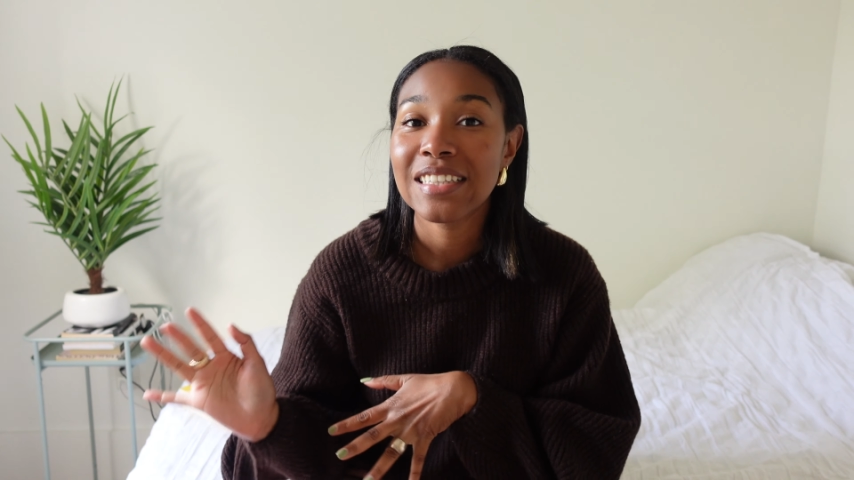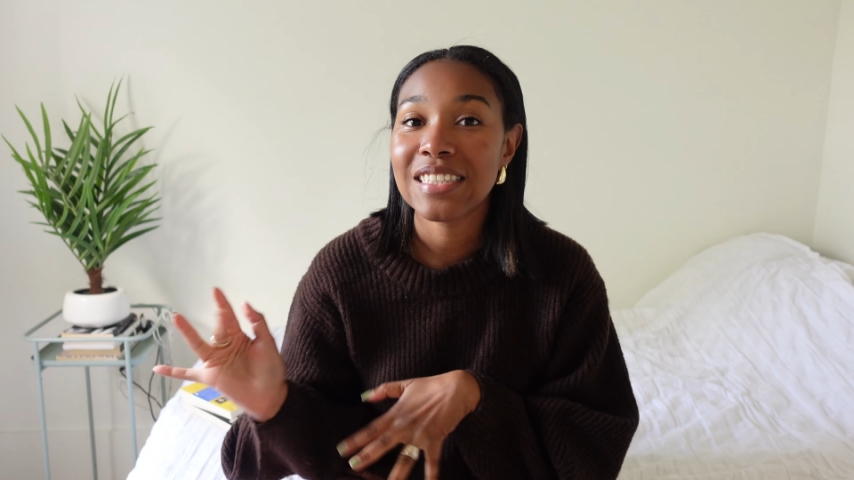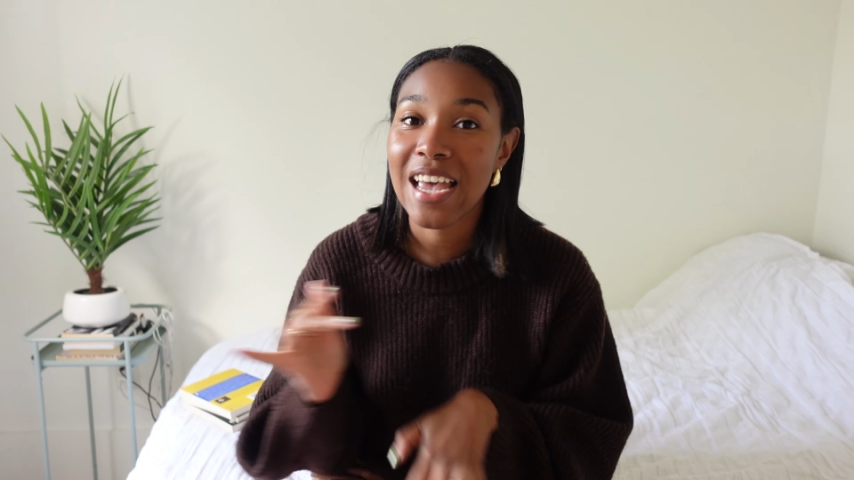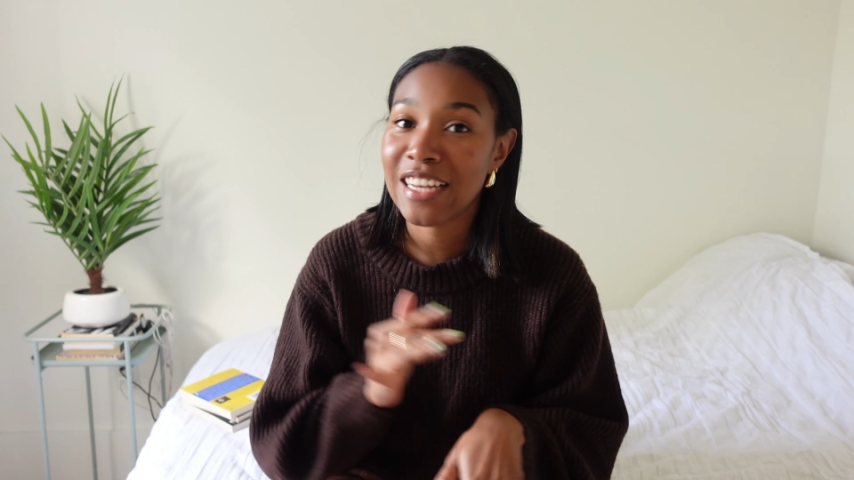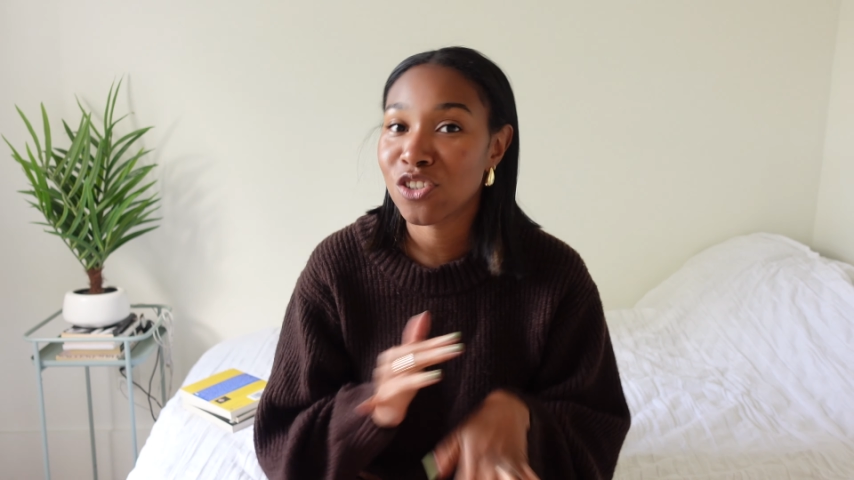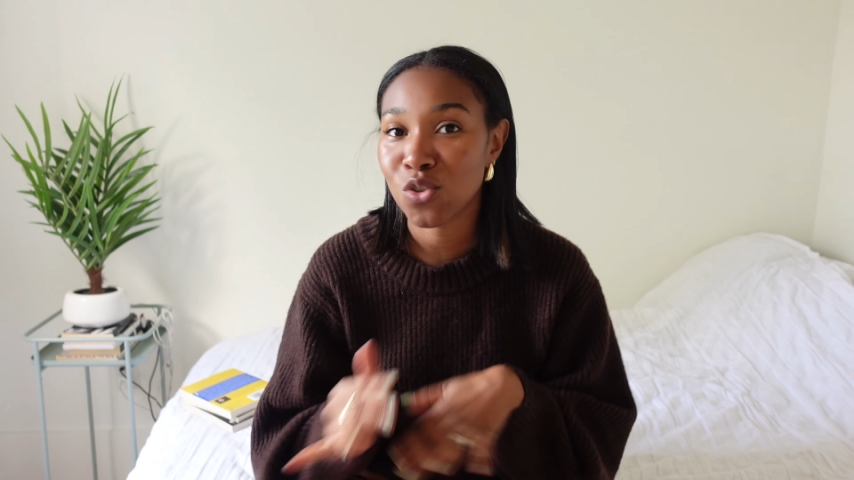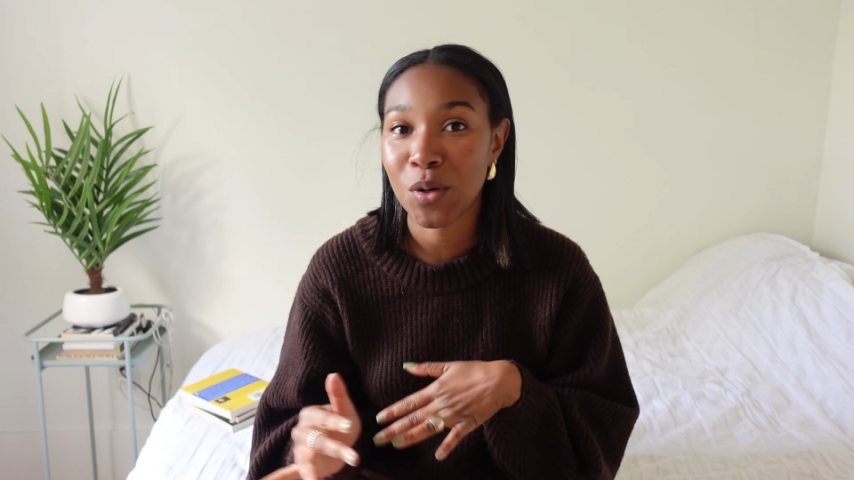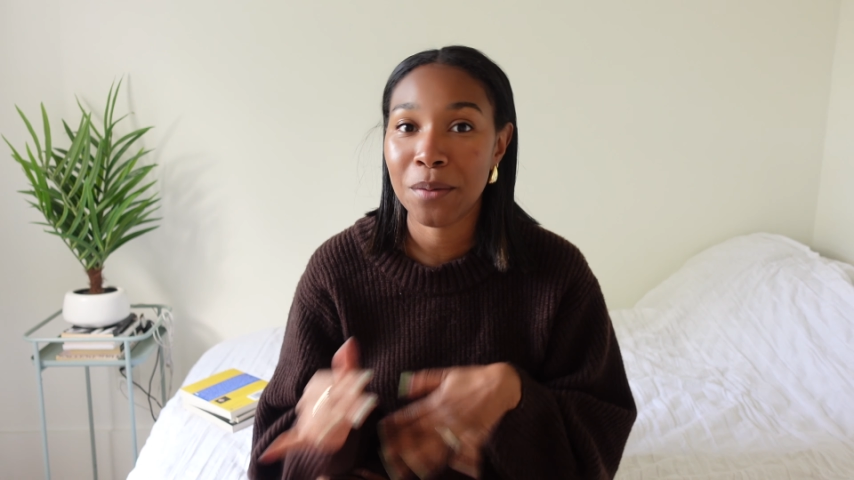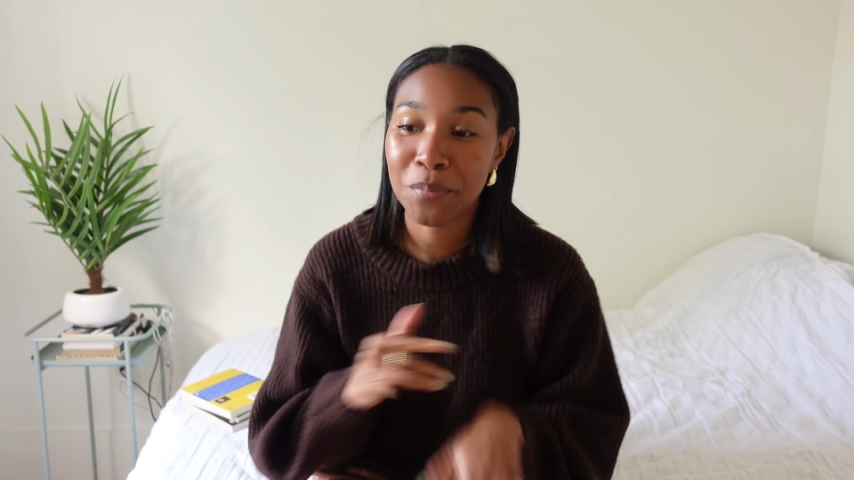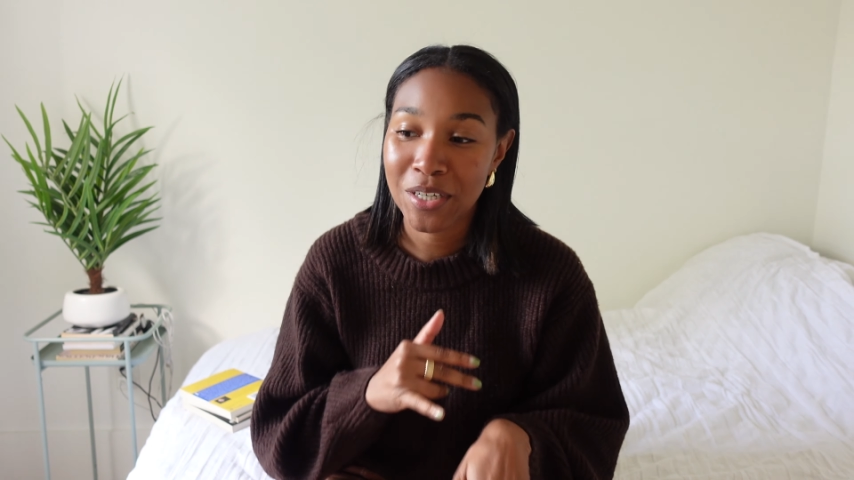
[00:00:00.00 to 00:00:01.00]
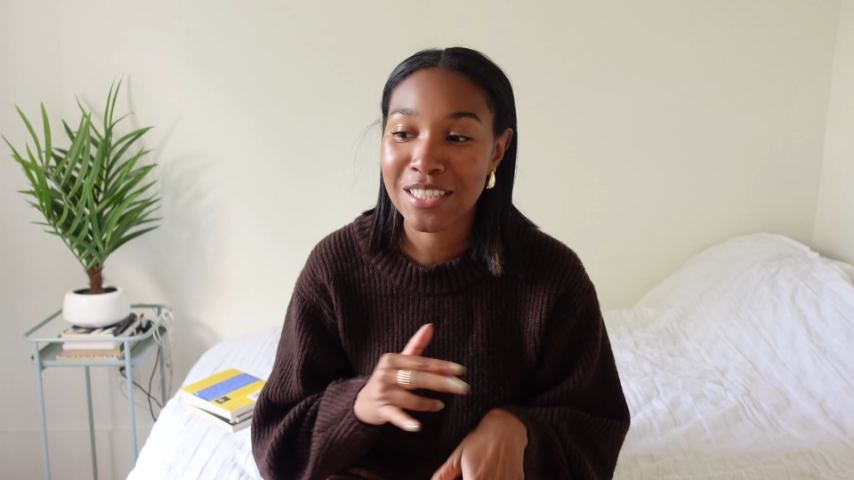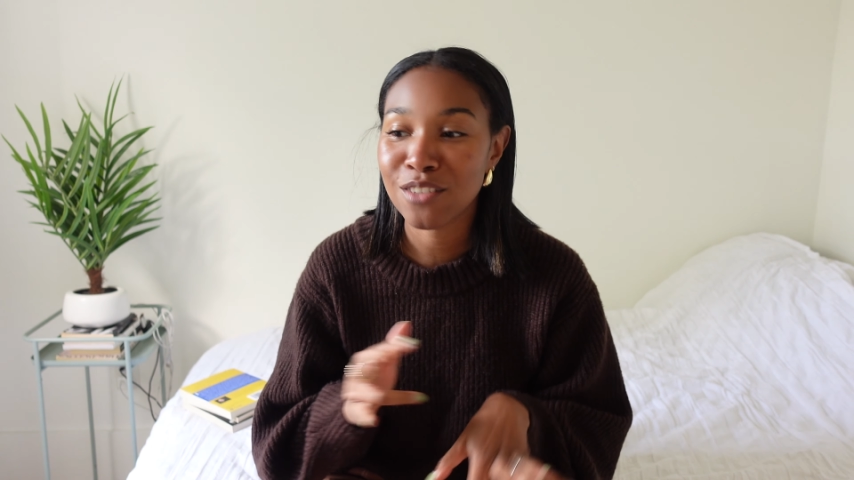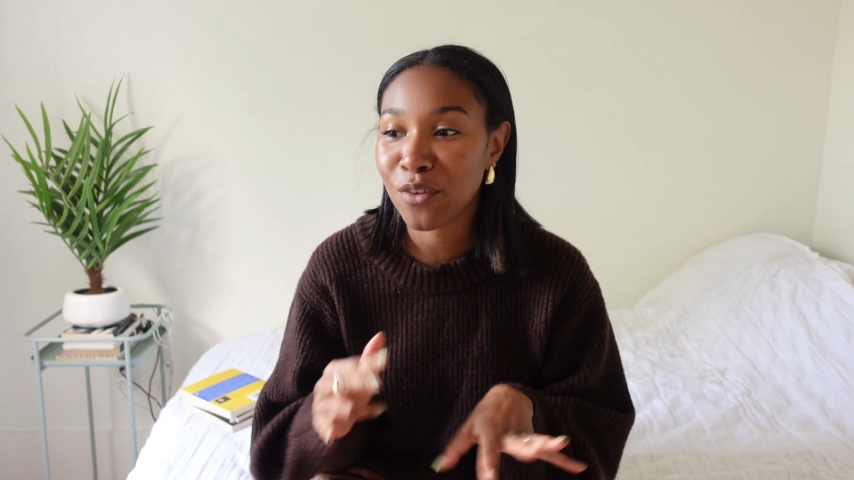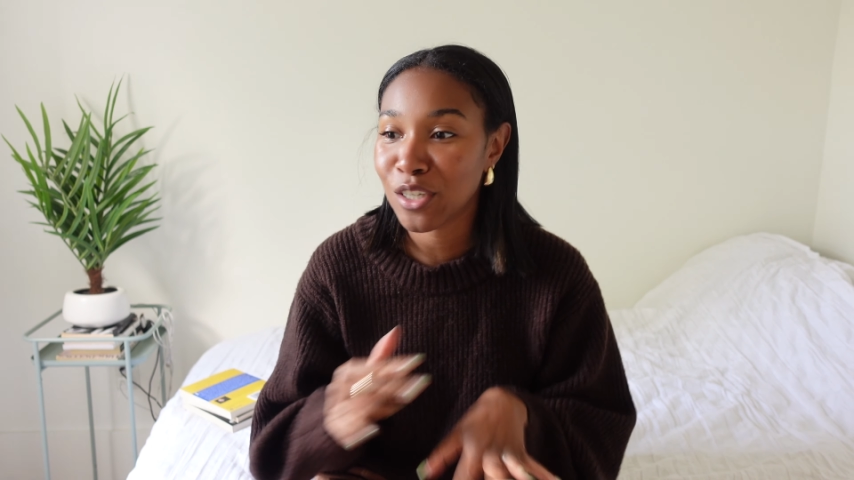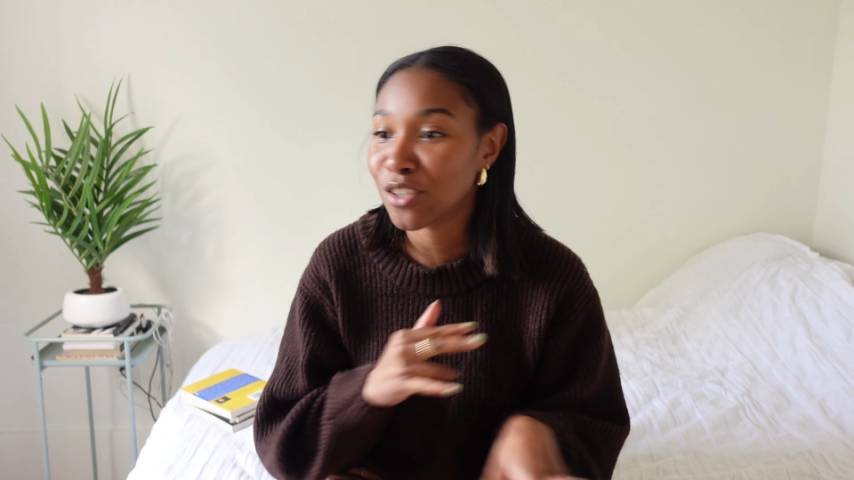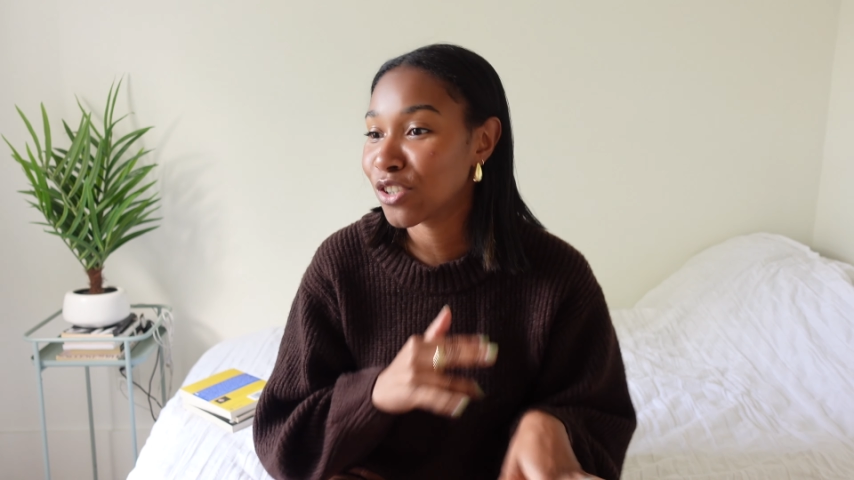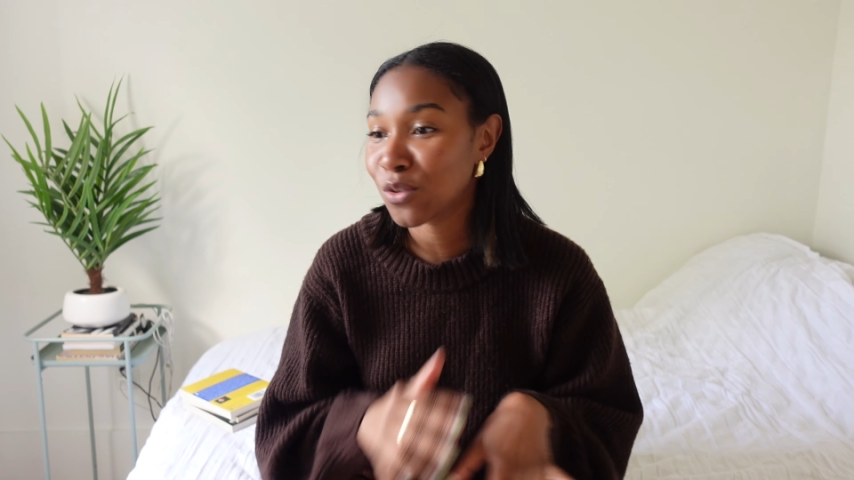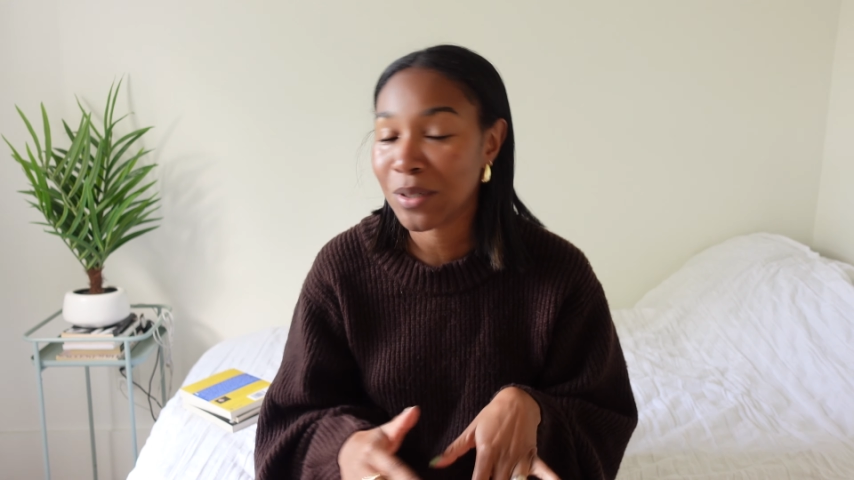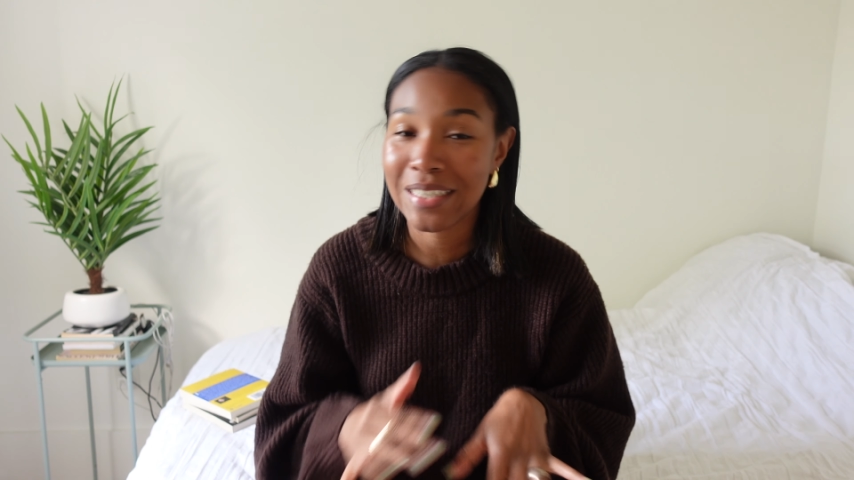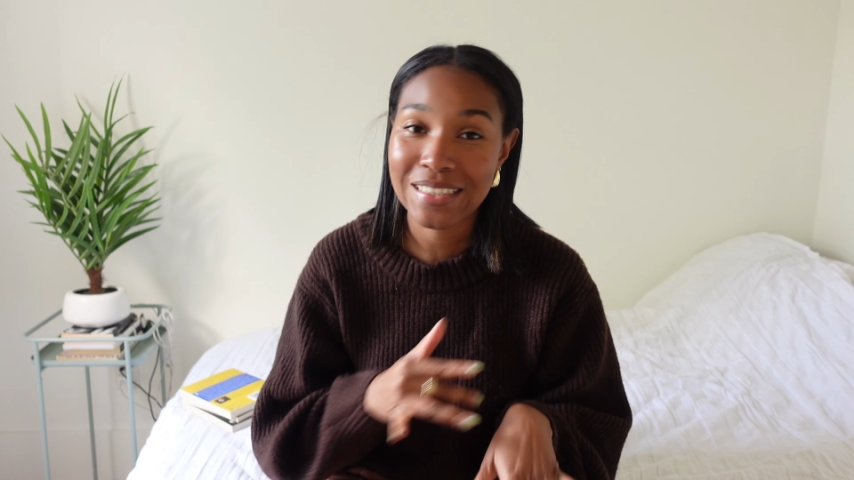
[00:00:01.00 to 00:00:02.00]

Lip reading: 10 short books for your short